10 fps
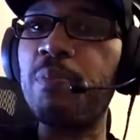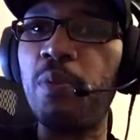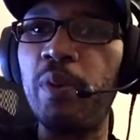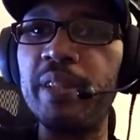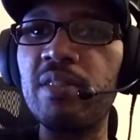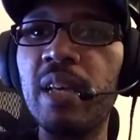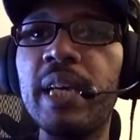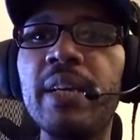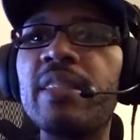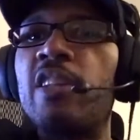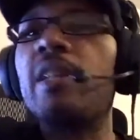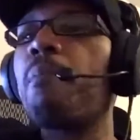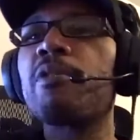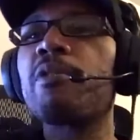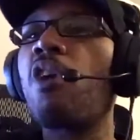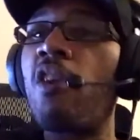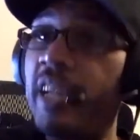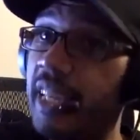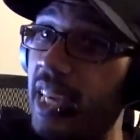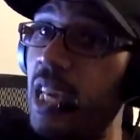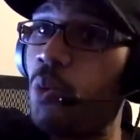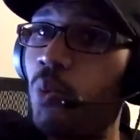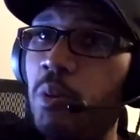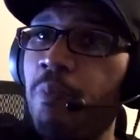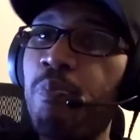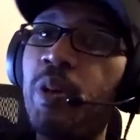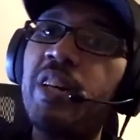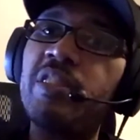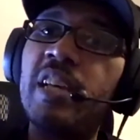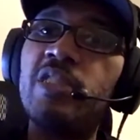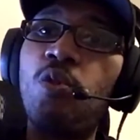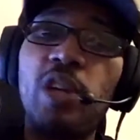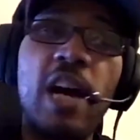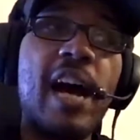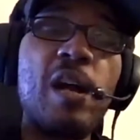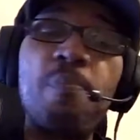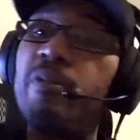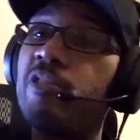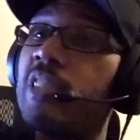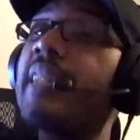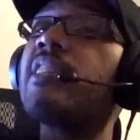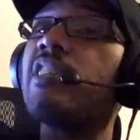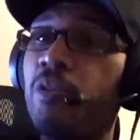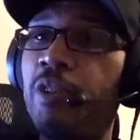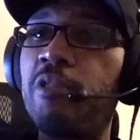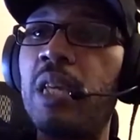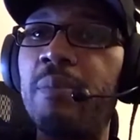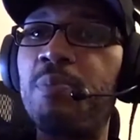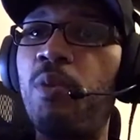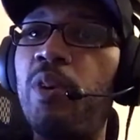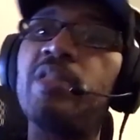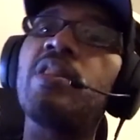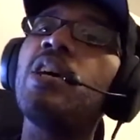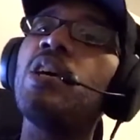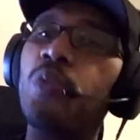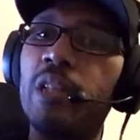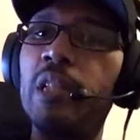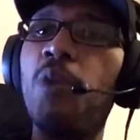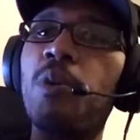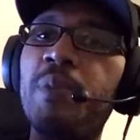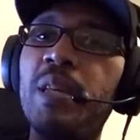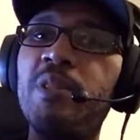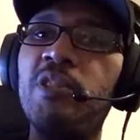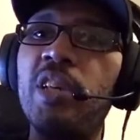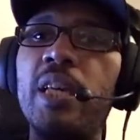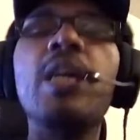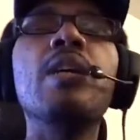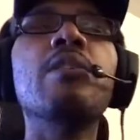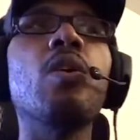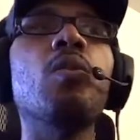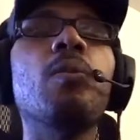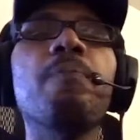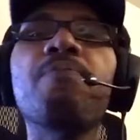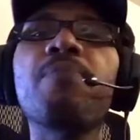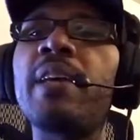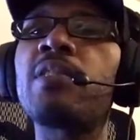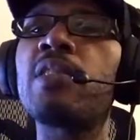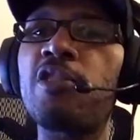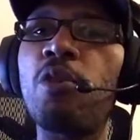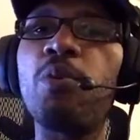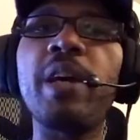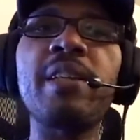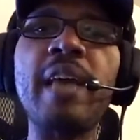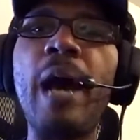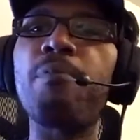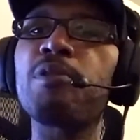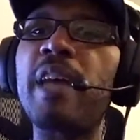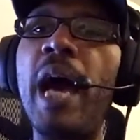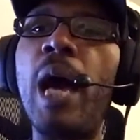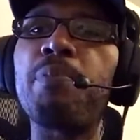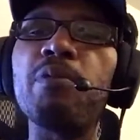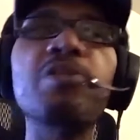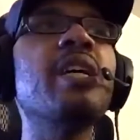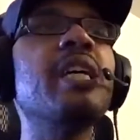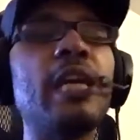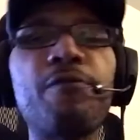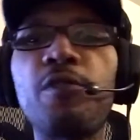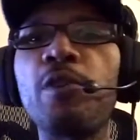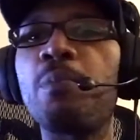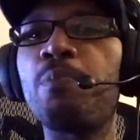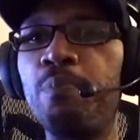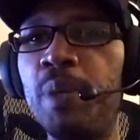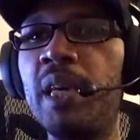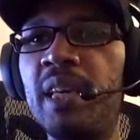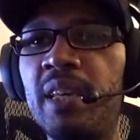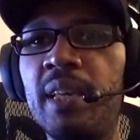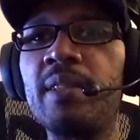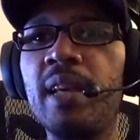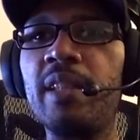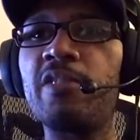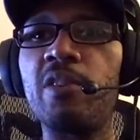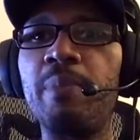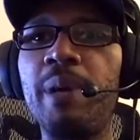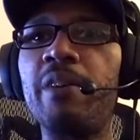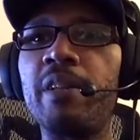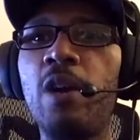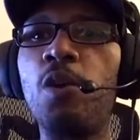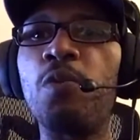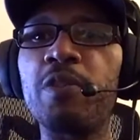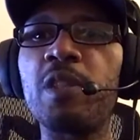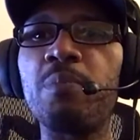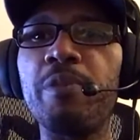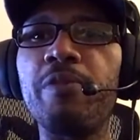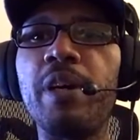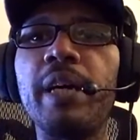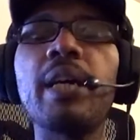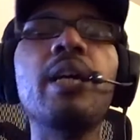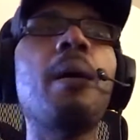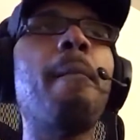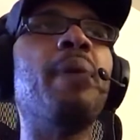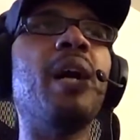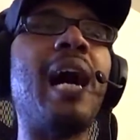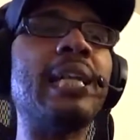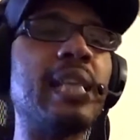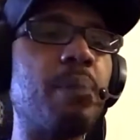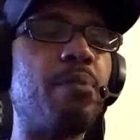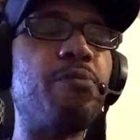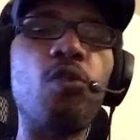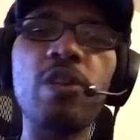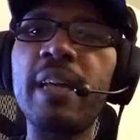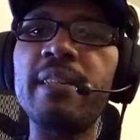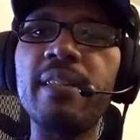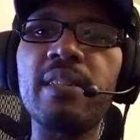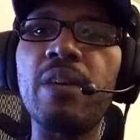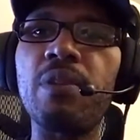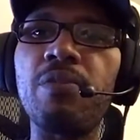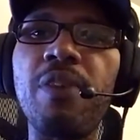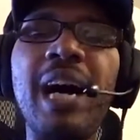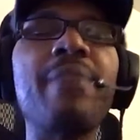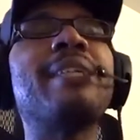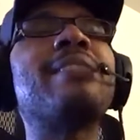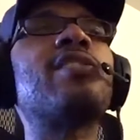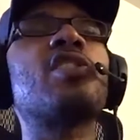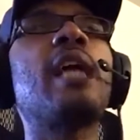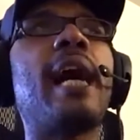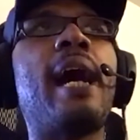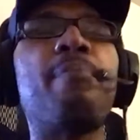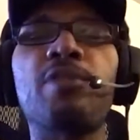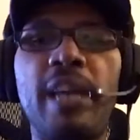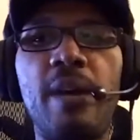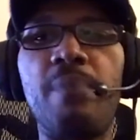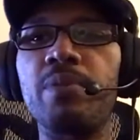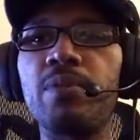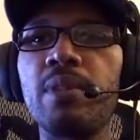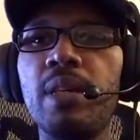points, the numbers aren't equal, because they scored a higher percentage of their team's points with a lower PPG. So it's apples to apples if you're being intelligent about it, not oversimplifying. But I think before 1975, it's just not apples to apples.